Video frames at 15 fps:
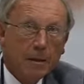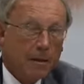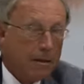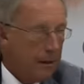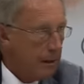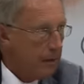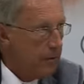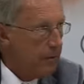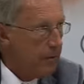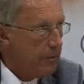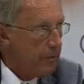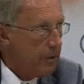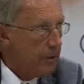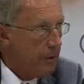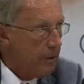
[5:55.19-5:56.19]
Again,
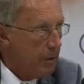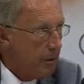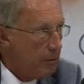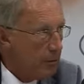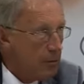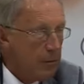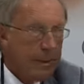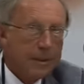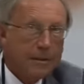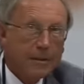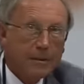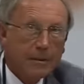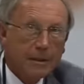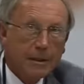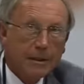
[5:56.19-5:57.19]
for the
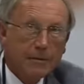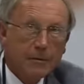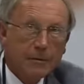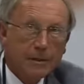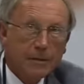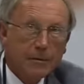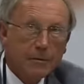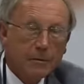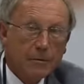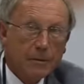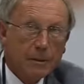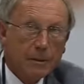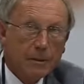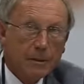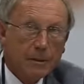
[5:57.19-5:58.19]
uncorrected near vision,
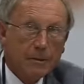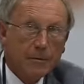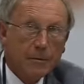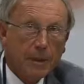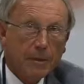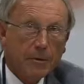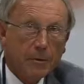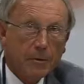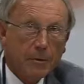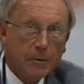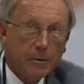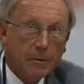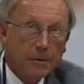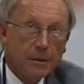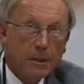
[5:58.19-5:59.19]
using this combined
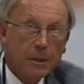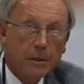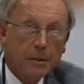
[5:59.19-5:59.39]
approach,